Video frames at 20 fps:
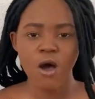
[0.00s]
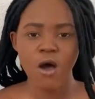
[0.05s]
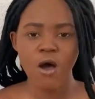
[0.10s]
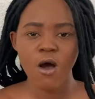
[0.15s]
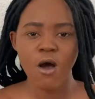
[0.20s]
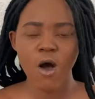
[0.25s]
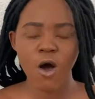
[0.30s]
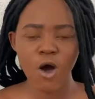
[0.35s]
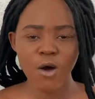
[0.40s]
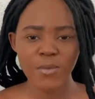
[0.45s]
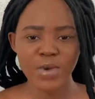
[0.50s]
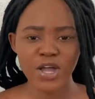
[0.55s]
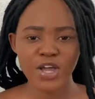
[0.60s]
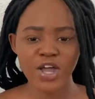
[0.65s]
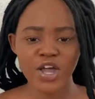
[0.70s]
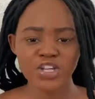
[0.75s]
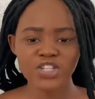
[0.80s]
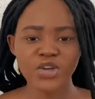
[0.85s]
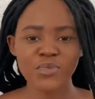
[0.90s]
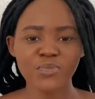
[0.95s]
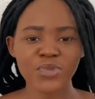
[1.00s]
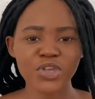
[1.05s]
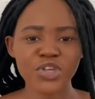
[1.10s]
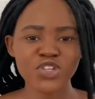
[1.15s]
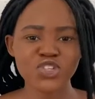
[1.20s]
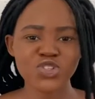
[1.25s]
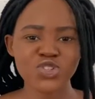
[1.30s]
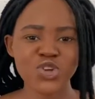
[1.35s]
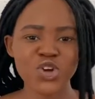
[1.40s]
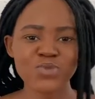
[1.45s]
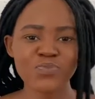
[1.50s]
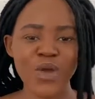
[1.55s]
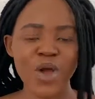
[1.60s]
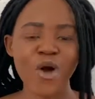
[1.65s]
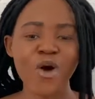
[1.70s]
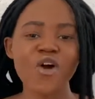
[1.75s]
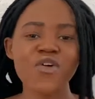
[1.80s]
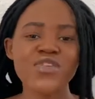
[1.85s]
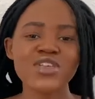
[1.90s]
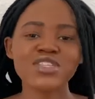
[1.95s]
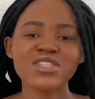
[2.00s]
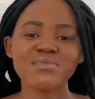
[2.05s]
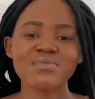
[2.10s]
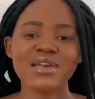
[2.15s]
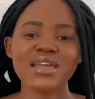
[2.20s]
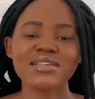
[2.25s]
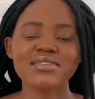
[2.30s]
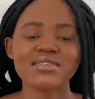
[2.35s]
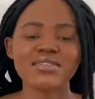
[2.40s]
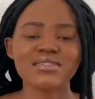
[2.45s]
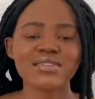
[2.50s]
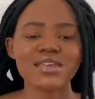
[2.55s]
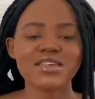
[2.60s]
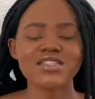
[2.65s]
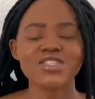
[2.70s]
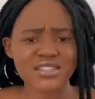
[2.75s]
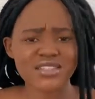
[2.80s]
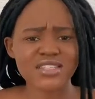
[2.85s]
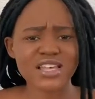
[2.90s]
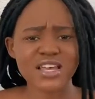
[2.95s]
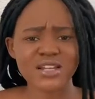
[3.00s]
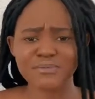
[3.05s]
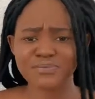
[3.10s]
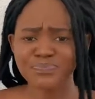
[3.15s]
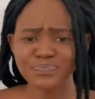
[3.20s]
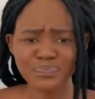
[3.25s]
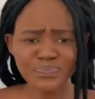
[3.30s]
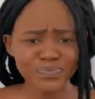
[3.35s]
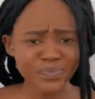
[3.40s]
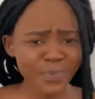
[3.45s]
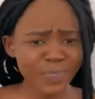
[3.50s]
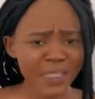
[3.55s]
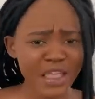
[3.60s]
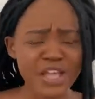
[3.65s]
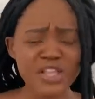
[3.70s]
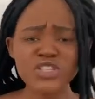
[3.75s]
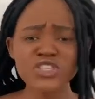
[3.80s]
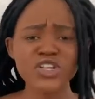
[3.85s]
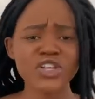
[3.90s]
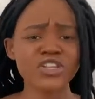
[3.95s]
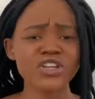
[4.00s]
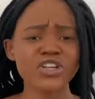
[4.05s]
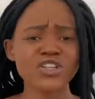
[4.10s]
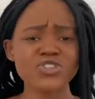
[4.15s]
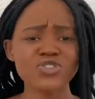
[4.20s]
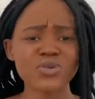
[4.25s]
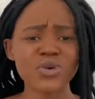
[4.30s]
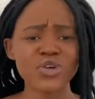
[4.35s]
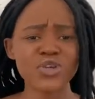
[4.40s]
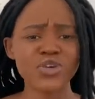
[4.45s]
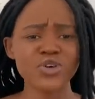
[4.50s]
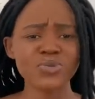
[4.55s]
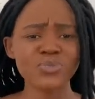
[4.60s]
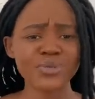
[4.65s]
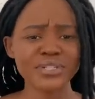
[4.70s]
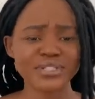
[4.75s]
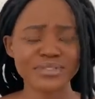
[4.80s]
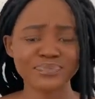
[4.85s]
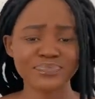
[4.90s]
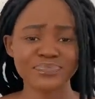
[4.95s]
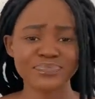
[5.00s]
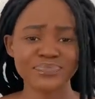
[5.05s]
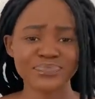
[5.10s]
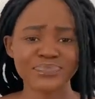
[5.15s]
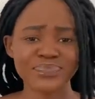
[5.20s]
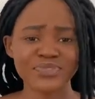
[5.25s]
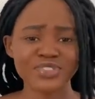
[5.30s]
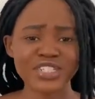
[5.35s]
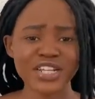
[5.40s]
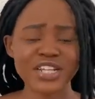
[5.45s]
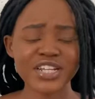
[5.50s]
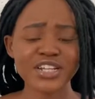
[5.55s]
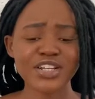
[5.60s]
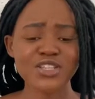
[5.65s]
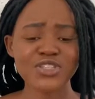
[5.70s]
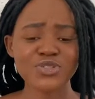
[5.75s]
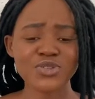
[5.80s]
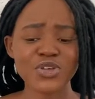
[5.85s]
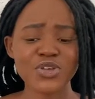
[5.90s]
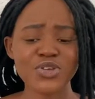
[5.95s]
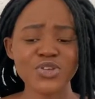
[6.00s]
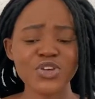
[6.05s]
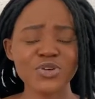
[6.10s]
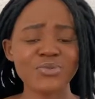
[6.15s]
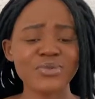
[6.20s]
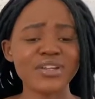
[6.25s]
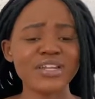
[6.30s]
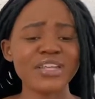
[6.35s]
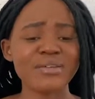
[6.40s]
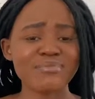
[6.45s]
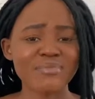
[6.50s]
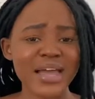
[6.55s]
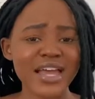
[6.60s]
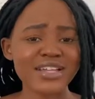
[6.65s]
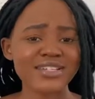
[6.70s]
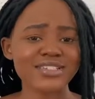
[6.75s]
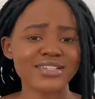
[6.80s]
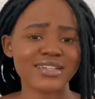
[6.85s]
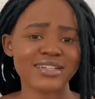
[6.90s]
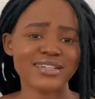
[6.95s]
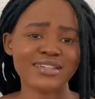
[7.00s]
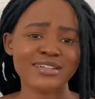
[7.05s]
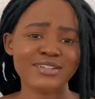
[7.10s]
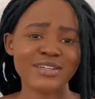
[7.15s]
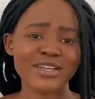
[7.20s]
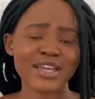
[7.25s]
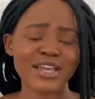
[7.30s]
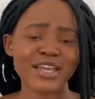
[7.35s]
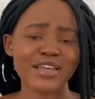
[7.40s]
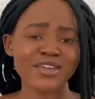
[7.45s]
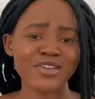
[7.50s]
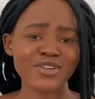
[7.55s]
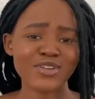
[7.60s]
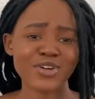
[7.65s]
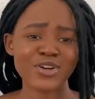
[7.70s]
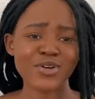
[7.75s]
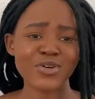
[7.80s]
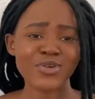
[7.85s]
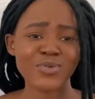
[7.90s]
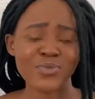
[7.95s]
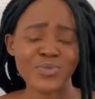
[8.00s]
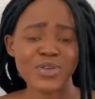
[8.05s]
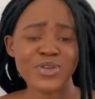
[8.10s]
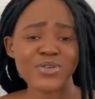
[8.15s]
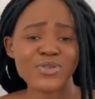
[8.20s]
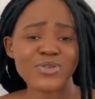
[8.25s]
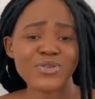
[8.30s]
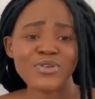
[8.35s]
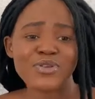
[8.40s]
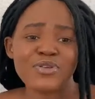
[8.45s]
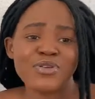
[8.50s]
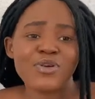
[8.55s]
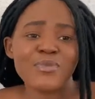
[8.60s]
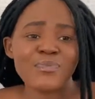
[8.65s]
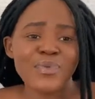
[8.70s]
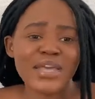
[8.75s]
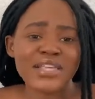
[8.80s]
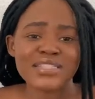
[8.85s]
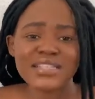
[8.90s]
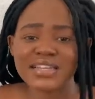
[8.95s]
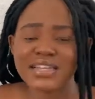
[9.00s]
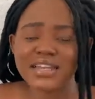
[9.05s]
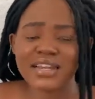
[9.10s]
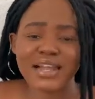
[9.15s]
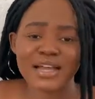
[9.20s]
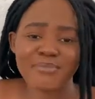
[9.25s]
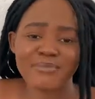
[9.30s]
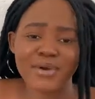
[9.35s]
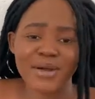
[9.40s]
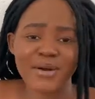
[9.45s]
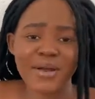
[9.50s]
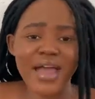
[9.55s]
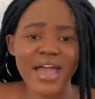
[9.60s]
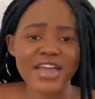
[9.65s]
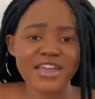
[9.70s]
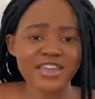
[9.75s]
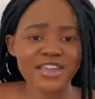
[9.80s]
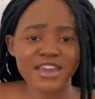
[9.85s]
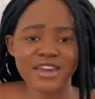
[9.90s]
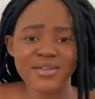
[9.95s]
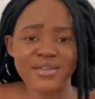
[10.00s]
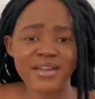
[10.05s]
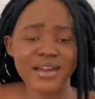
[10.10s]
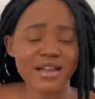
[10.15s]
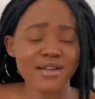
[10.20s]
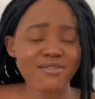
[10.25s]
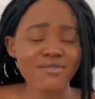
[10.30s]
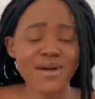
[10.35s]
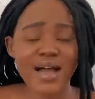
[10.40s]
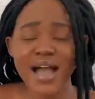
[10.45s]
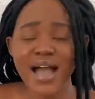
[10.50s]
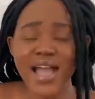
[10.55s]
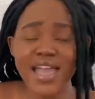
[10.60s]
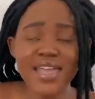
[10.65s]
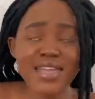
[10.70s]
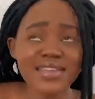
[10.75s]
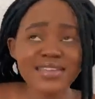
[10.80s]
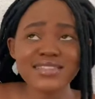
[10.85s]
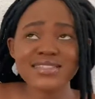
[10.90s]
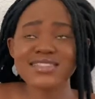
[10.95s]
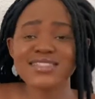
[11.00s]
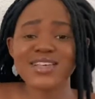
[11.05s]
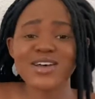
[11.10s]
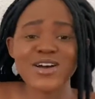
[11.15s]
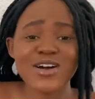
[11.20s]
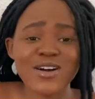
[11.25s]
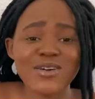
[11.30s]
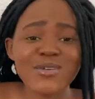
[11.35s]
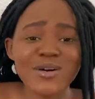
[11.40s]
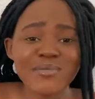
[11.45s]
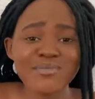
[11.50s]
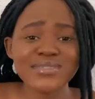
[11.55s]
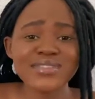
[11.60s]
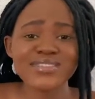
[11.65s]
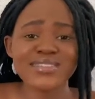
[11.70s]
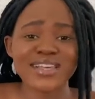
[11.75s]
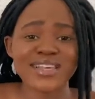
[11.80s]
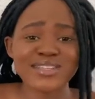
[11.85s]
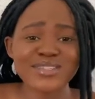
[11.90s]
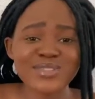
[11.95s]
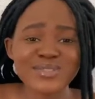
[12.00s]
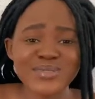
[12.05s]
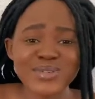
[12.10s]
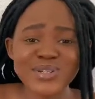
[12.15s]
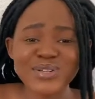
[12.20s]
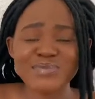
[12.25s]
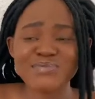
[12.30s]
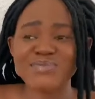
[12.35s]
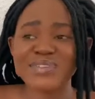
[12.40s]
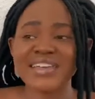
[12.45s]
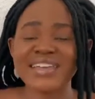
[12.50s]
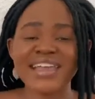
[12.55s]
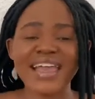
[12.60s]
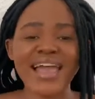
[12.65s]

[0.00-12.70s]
Oh my gosh, I'm being stuck by all these amazing things. I said, turn it into a human. Turn it into a human. Imagine. You know, you, you're basically like Mariah Carey. Like, Why are you so obsessed with me?